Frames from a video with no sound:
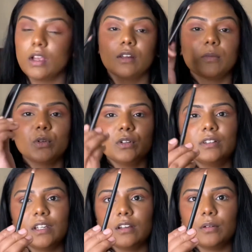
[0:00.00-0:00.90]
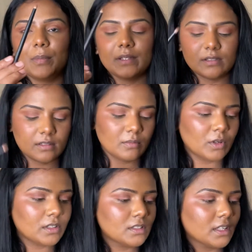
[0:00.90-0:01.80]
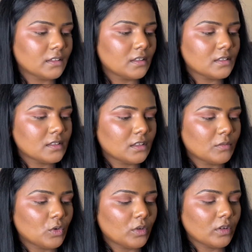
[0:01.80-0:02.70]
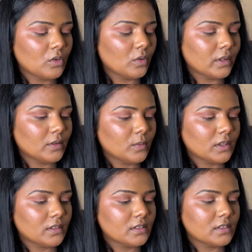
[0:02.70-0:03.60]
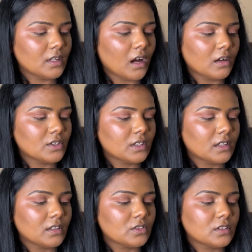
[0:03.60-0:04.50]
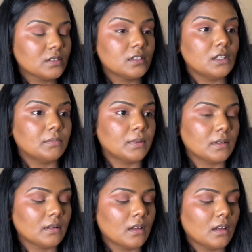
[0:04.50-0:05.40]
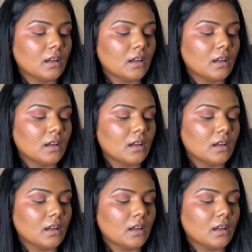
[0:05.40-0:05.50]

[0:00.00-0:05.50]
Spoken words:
I'm gonna take a pencil brush like this and I'm gonna go in with this dark shade and just deepen,